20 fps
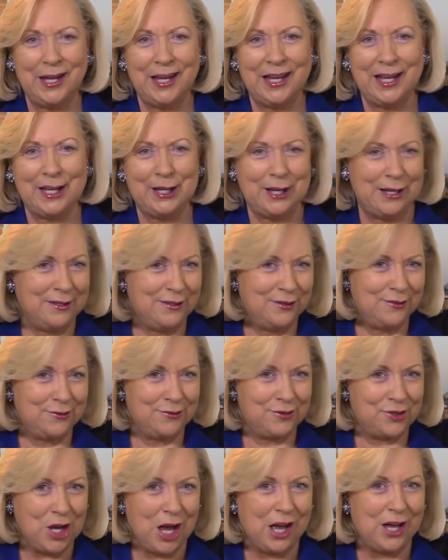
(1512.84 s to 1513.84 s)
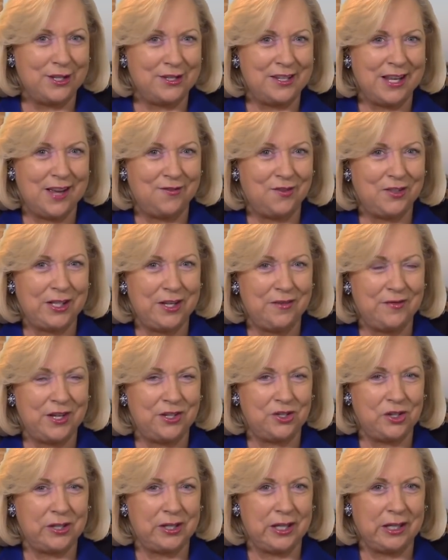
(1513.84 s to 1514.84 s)
In John's heavenly
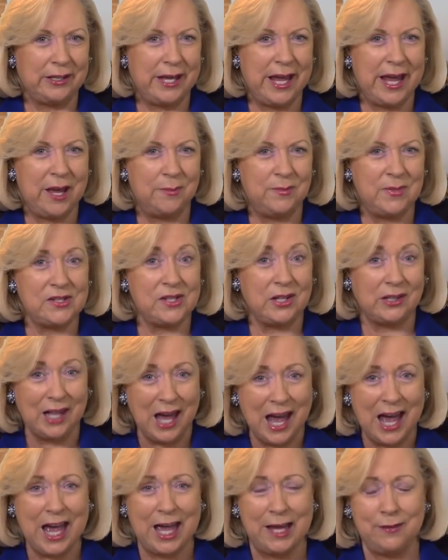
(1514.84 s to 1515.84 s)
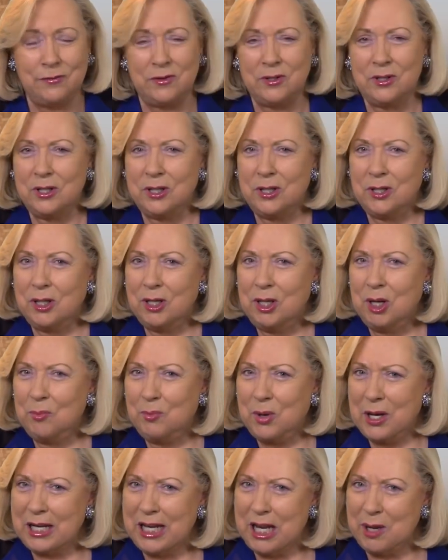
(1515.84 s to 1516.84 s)
vision, the Lamb is alive,
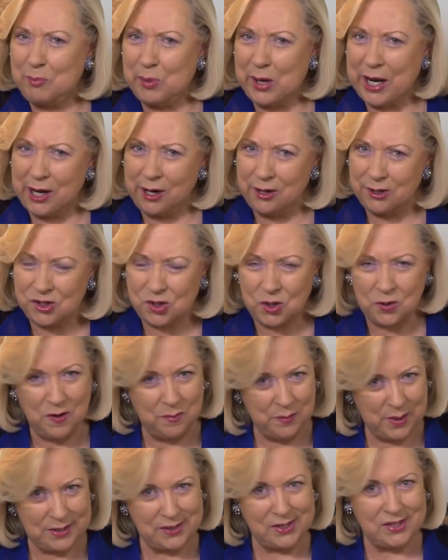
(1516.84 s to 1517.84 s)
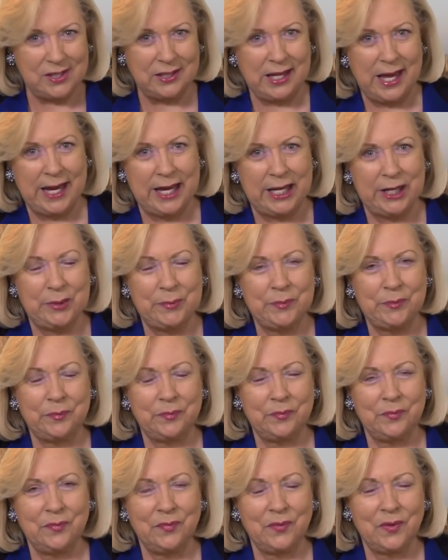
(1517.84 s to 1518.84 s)
but he appears to have been slain.
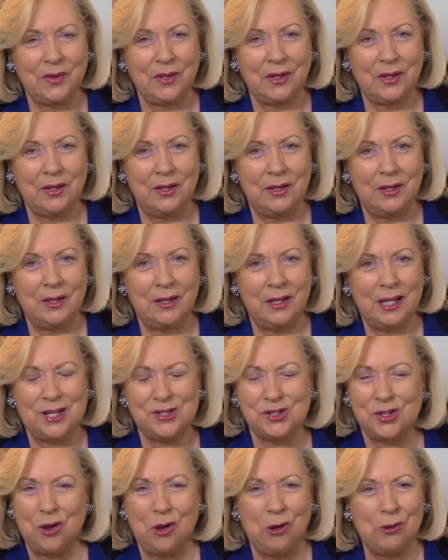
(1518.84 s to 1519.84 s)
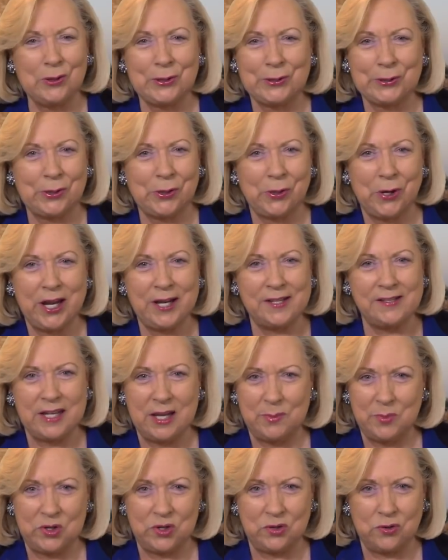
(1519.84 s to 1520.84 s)
It's all glorious
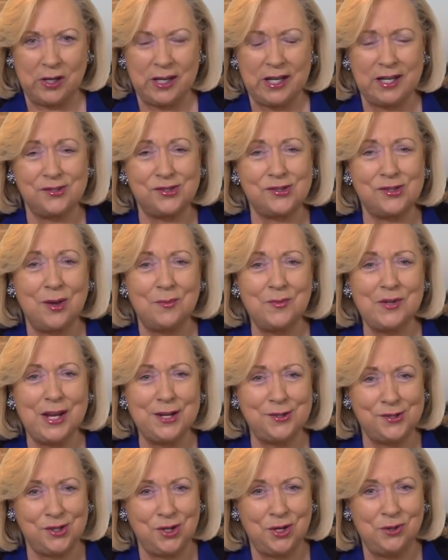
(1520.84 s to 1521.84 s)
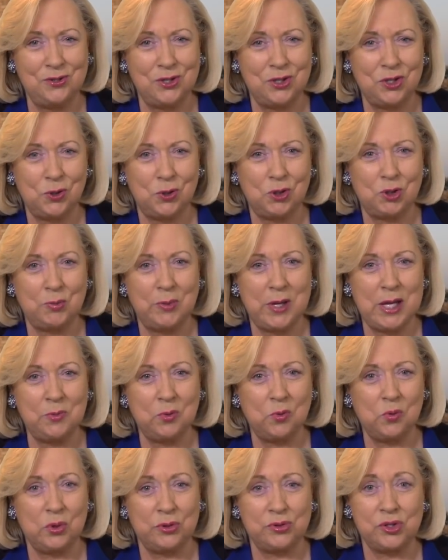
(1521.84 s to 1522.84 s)
imagery, and someday soon the Jewish
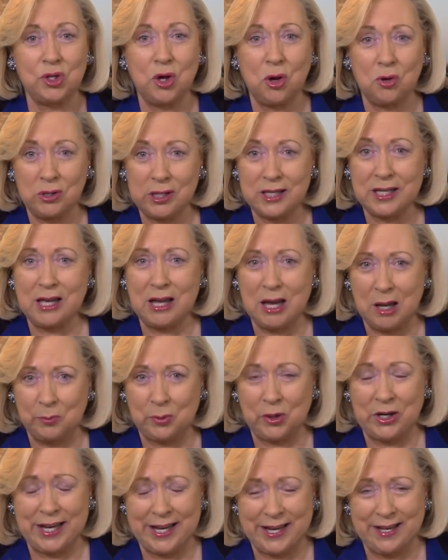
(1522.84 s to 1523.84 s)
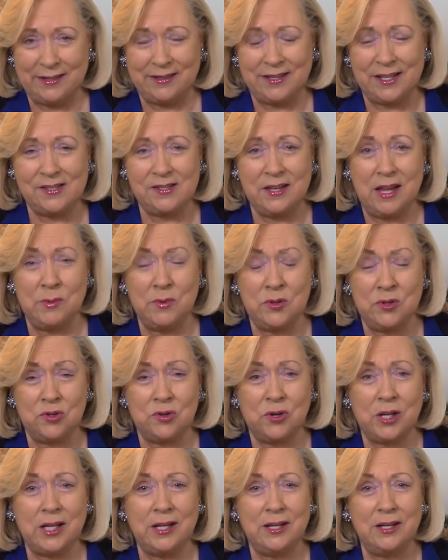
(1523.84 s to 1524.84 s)
people will totally comprehend this
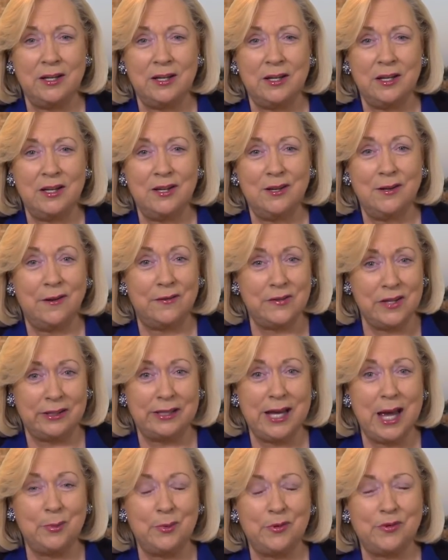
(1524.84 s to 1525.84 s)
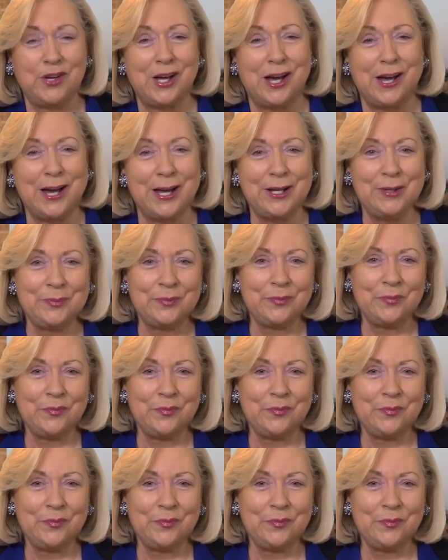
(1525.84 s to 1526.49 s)
imagery of the Lamb of God